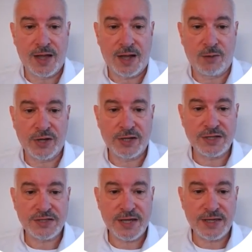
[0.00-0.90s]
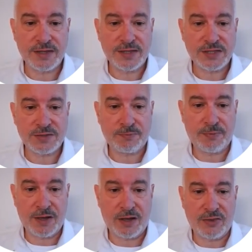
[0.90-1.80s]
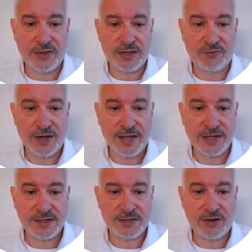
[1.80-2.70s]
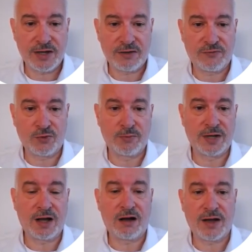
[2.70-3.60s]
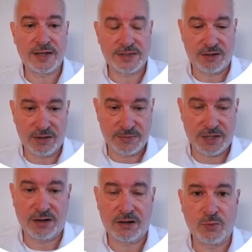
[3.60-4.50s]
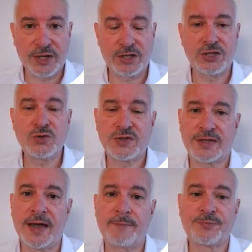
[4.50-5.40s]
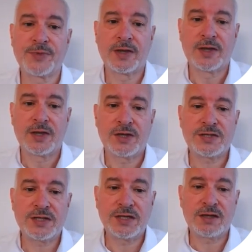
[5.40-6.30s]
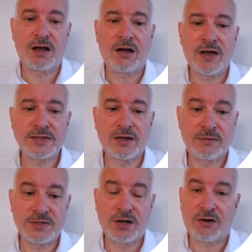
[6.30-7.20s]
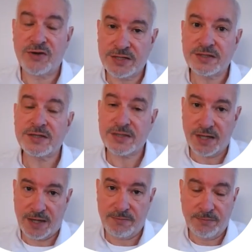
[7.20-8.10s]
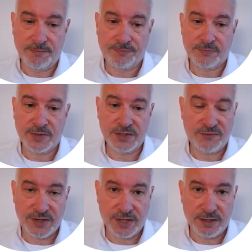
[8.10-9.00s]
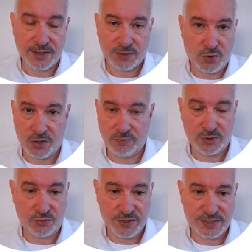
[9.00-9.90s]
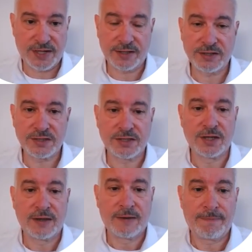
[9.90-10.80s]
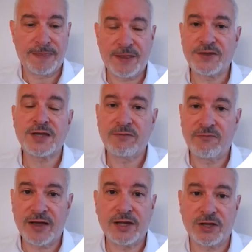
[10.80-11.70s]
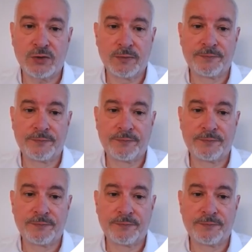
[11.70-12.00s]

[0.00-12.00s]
And we're going to take this part, the right hand side of the formula, I times R, we're going to use that. You see, I times R is the same as V. That's what Ohm's law is telling us. They're the same value.